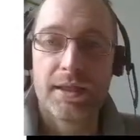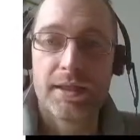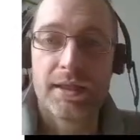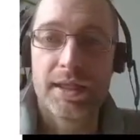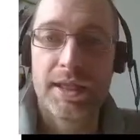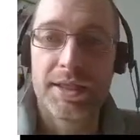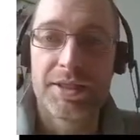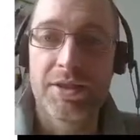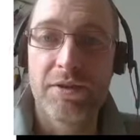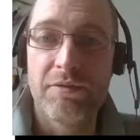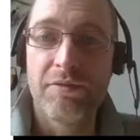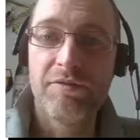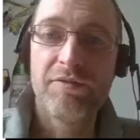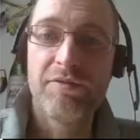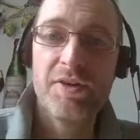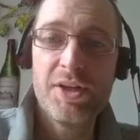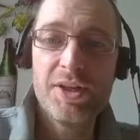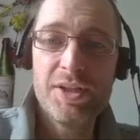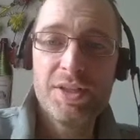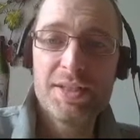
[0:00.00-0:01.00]
is the
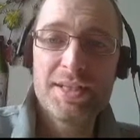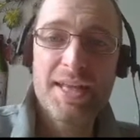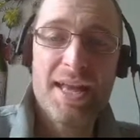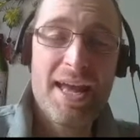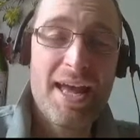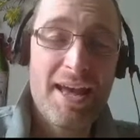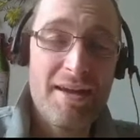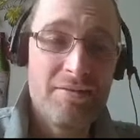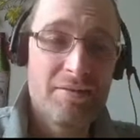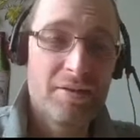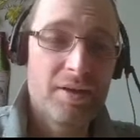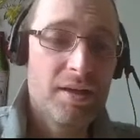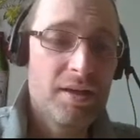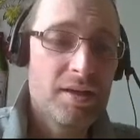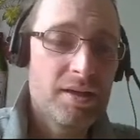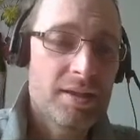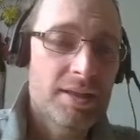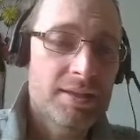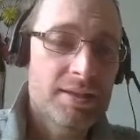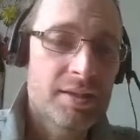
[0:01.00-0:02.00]
first ever,
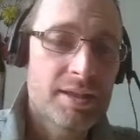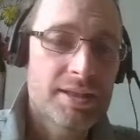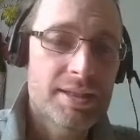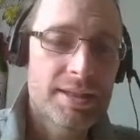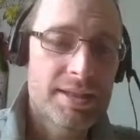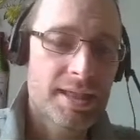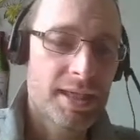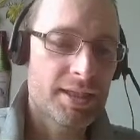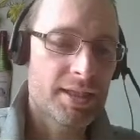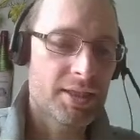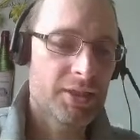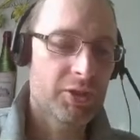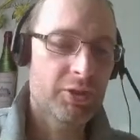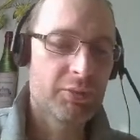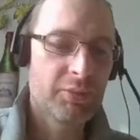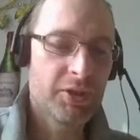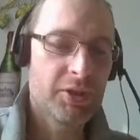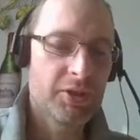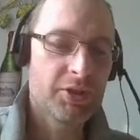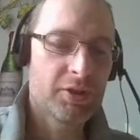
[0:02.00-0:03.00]
as I understand it,
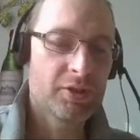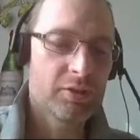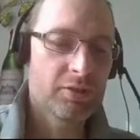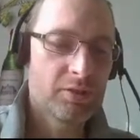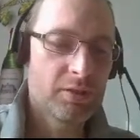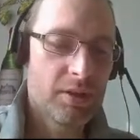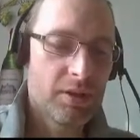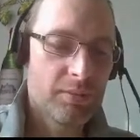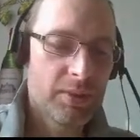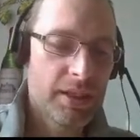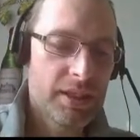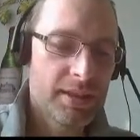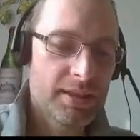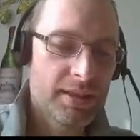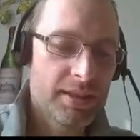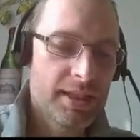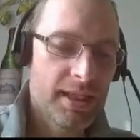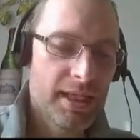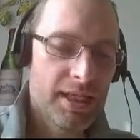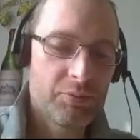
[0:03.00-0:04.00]
commercial Amiga
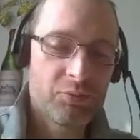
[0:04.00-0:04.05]
game